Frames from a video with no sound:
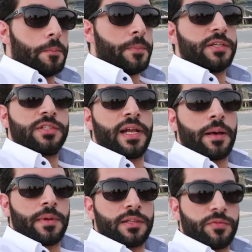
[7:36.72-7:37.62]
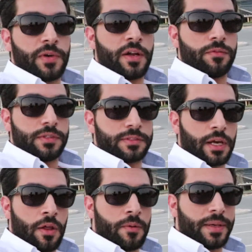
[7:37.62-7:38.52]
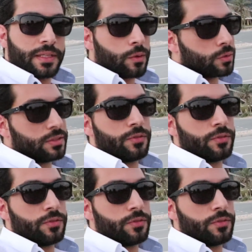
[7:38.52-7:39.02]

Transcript: Personally, I'm not a fan of this color, but it looks